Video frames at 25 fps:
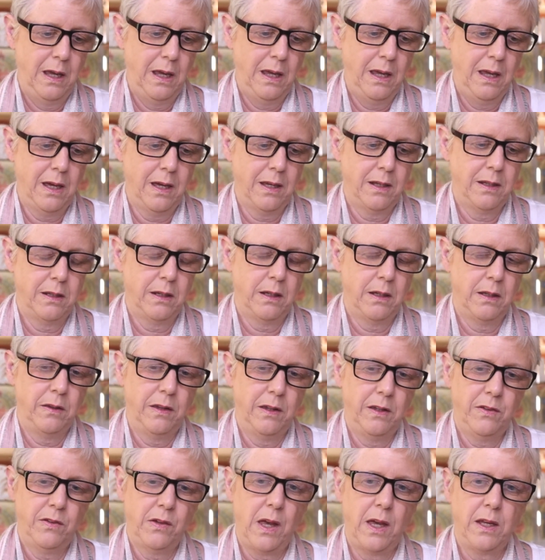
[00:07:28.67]
And
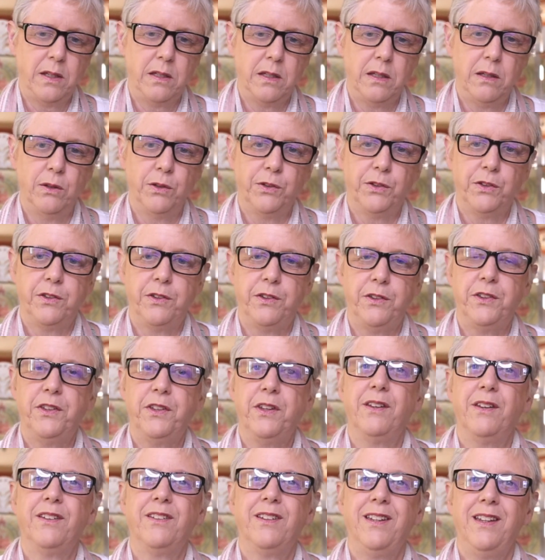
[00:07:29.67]
this ideal
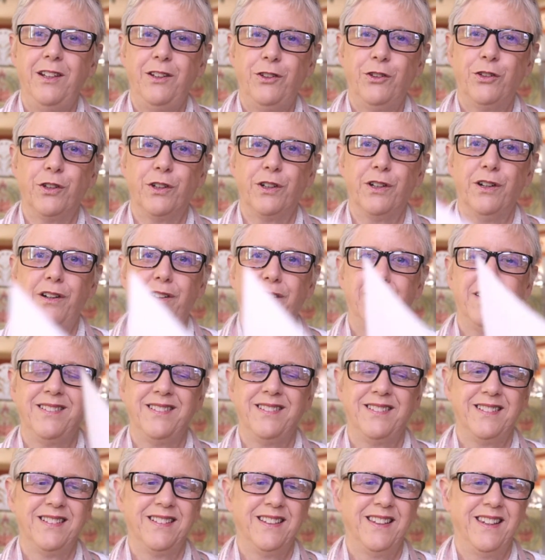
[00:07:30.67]
teacher
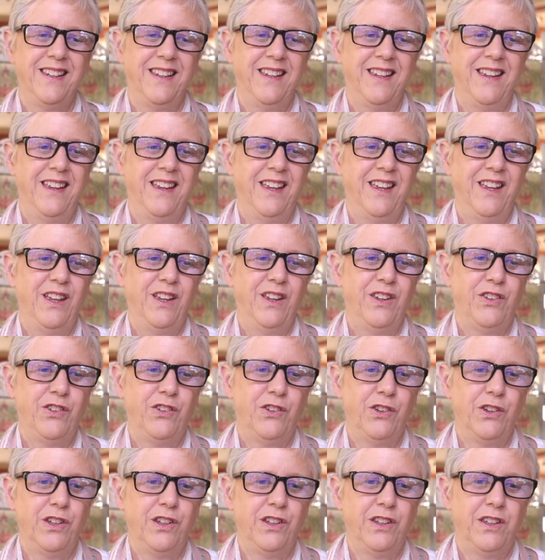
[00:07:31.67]

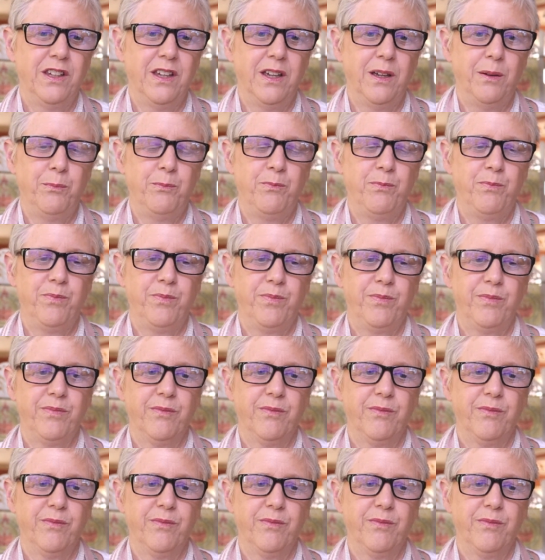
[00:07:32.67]
should have,